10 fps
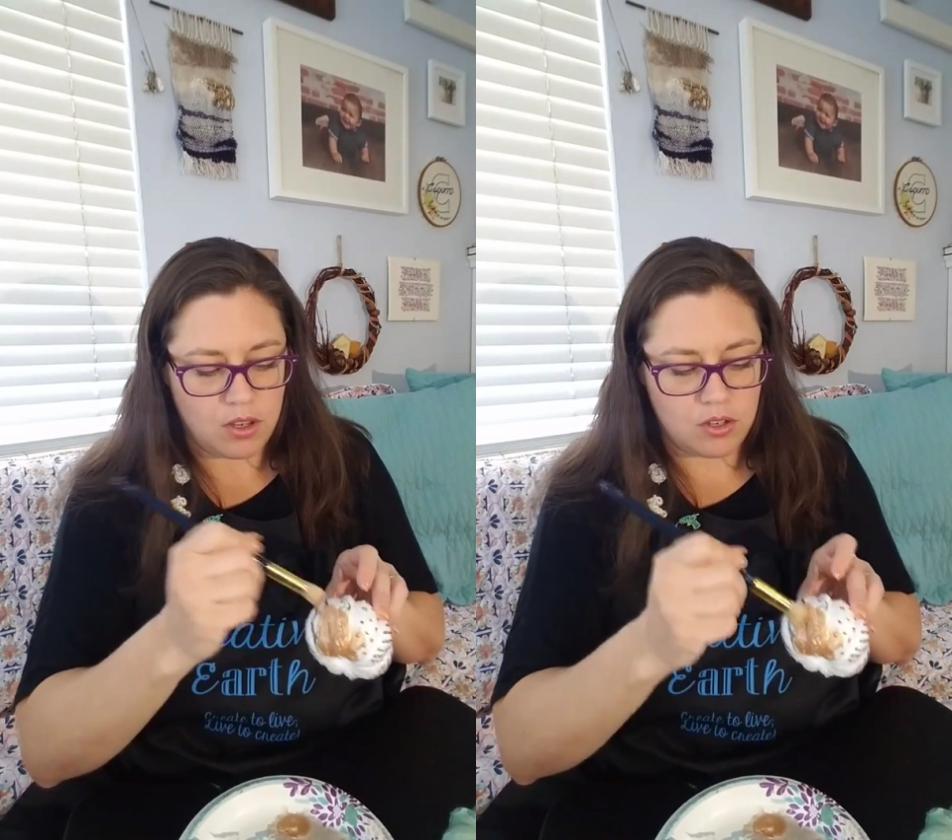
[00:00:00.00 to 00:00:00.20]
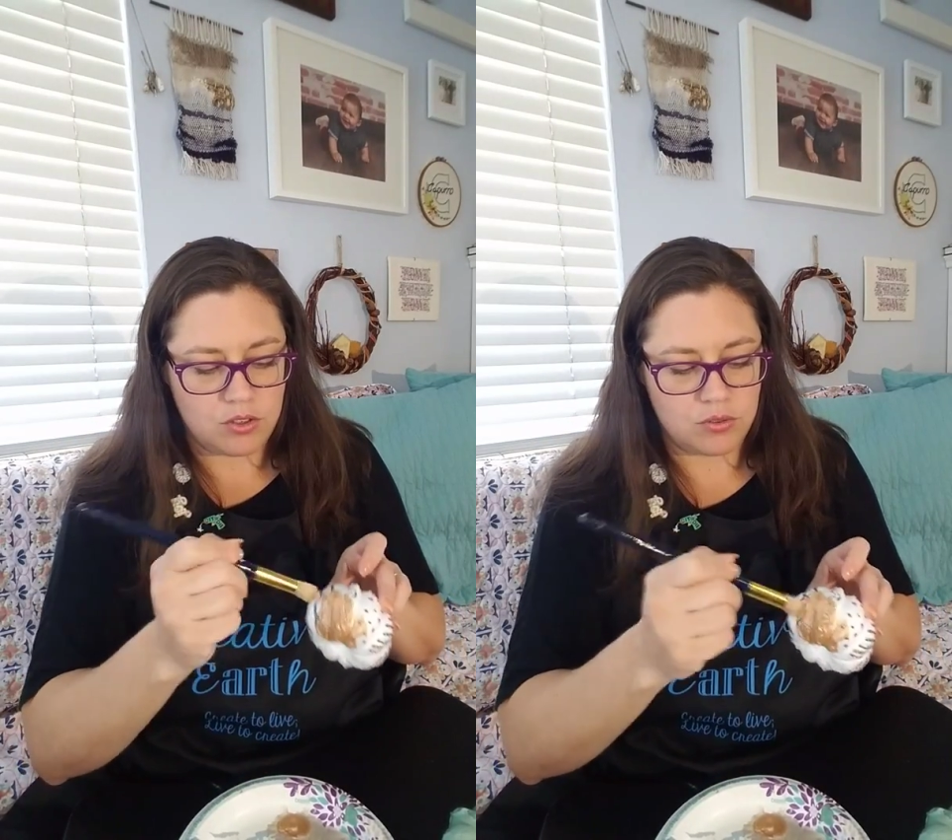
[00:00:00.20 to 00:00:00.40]

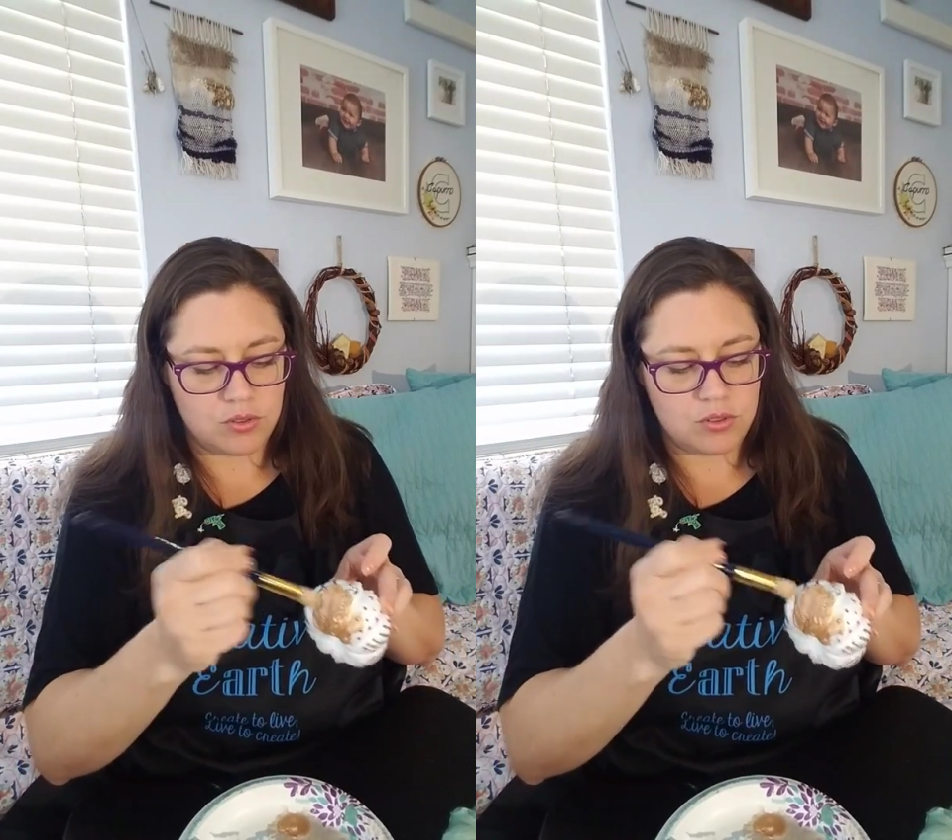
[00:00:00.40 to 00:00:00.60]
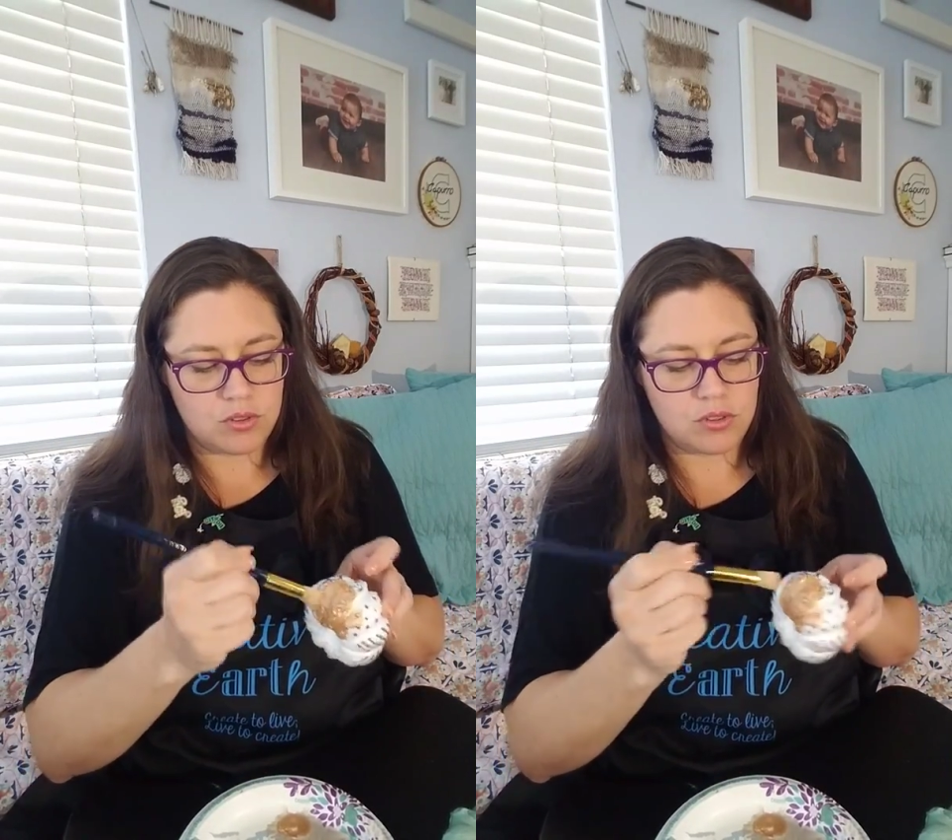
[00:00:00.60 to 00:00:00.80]
Do, do,
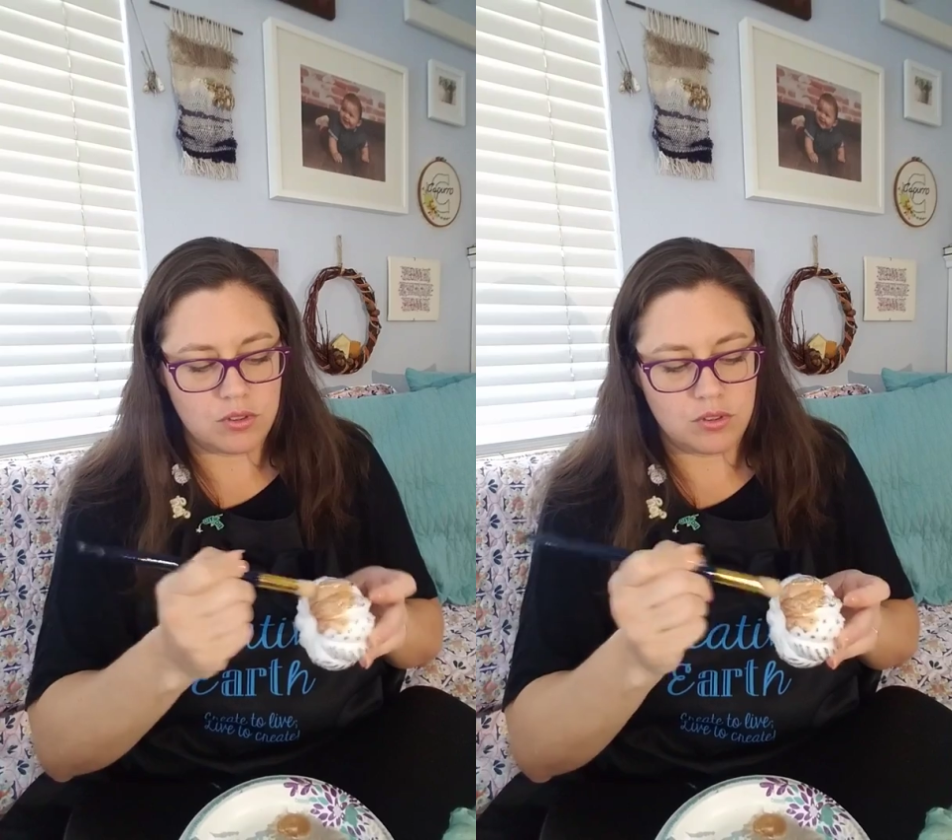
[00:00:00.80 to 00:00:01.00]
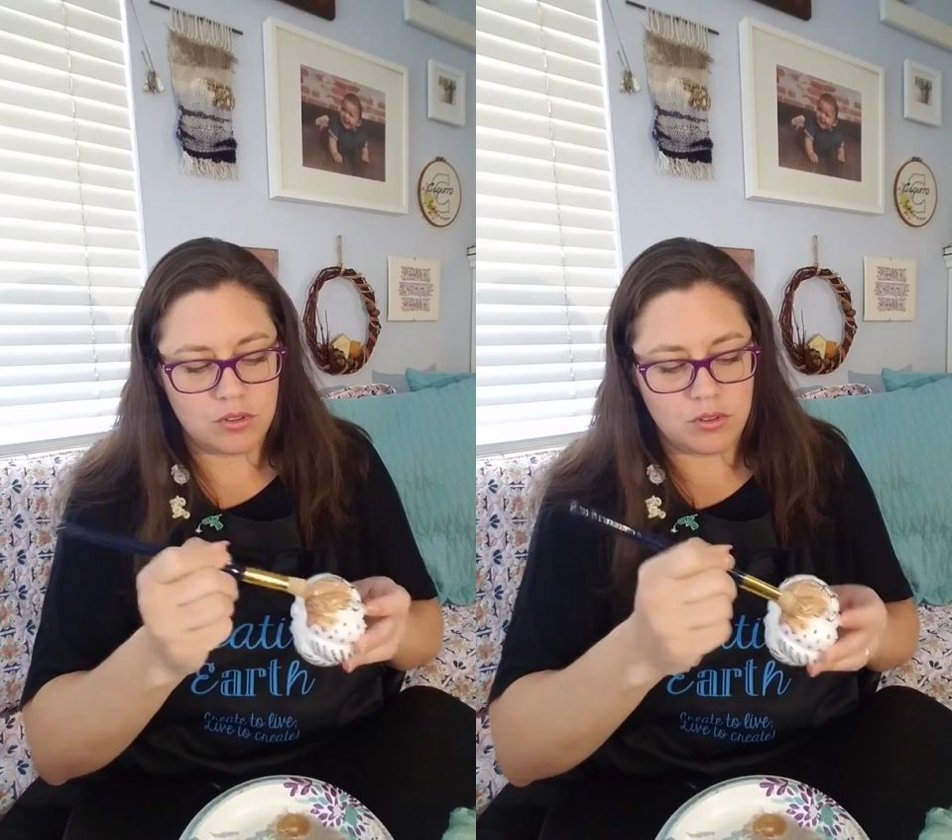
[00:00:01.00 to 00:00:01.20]
do.
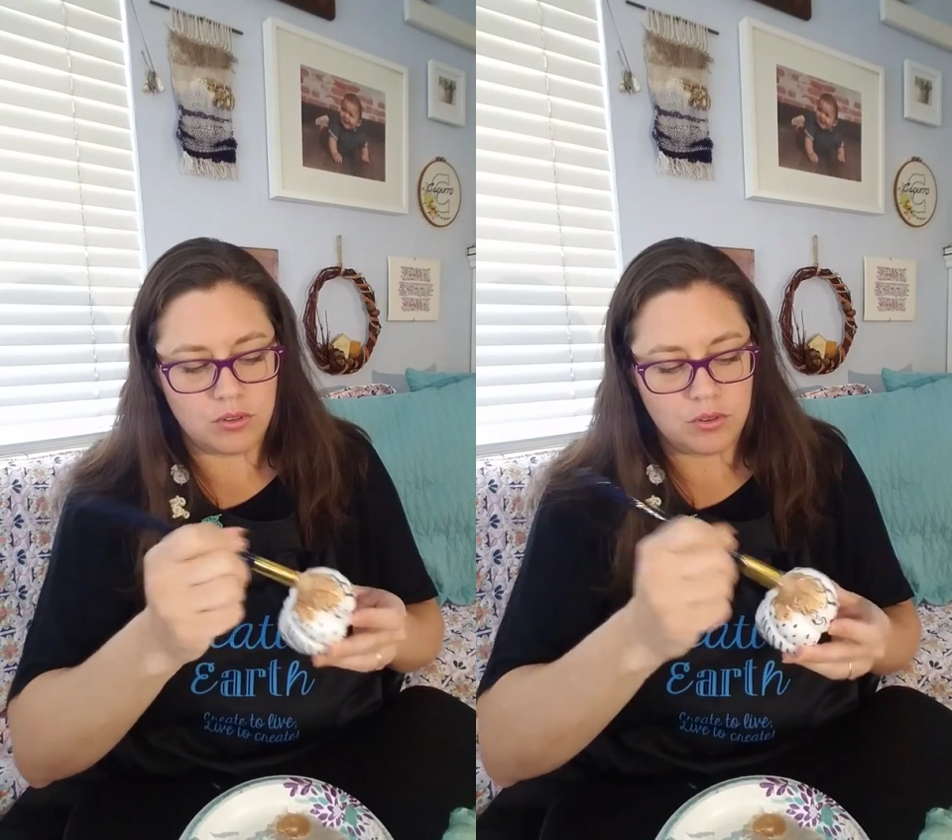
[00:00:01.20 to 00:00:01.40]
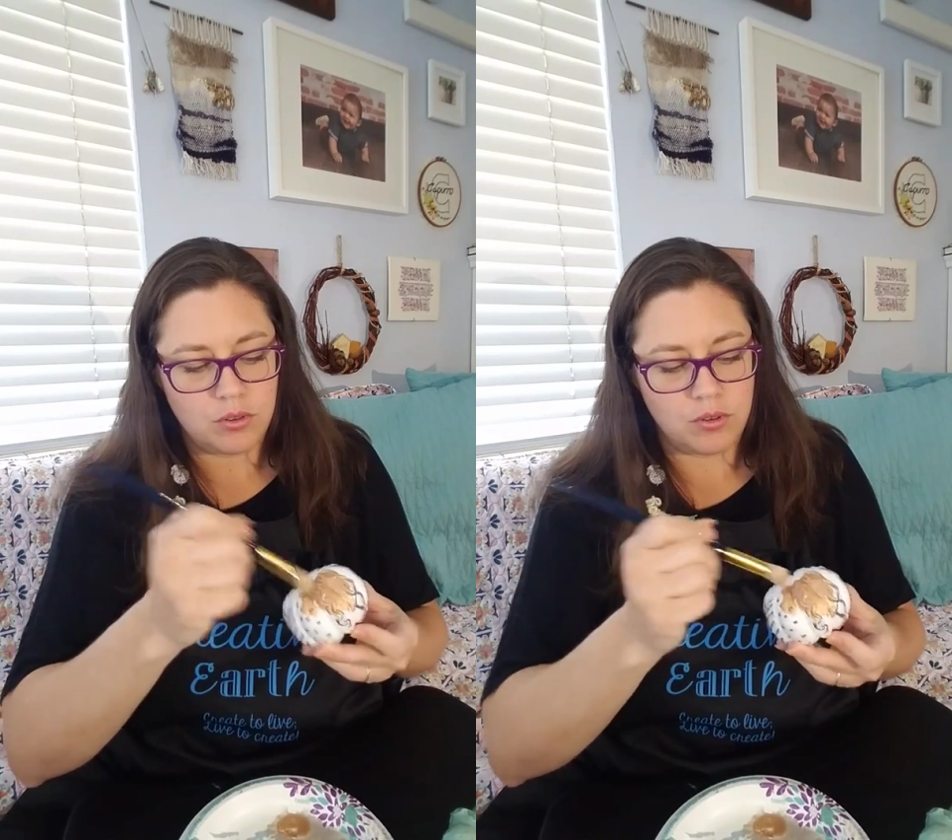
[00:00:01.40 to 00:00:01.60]

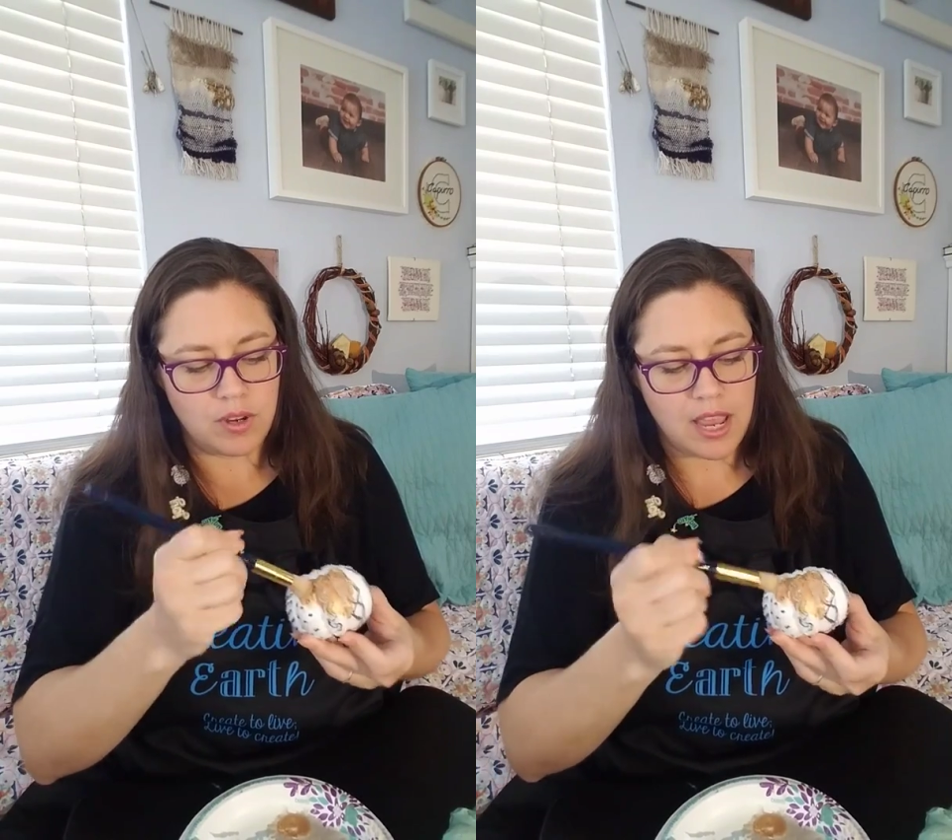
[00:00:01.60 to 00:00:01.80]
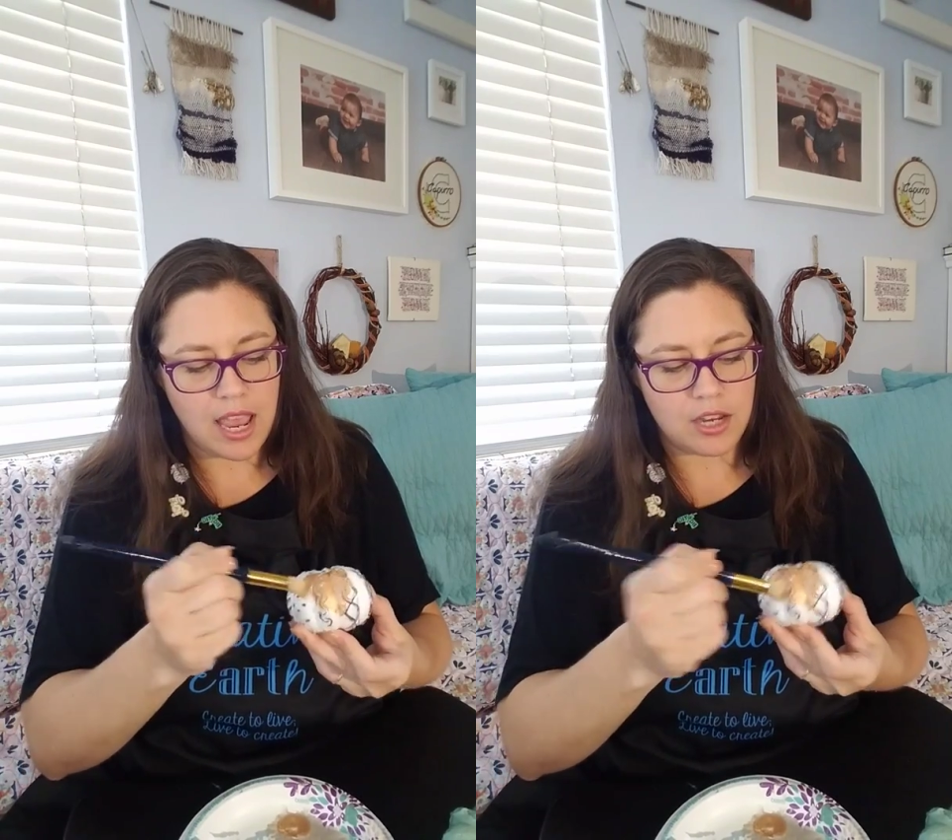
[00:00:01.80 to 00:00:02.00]

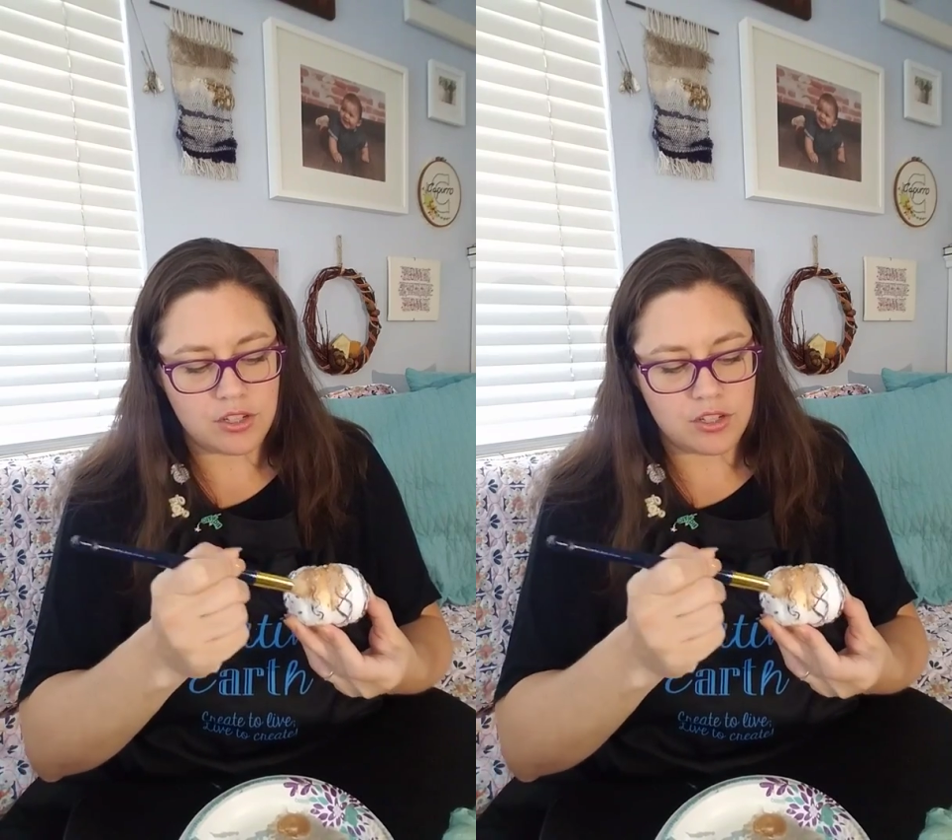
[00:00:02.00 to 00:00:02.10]
And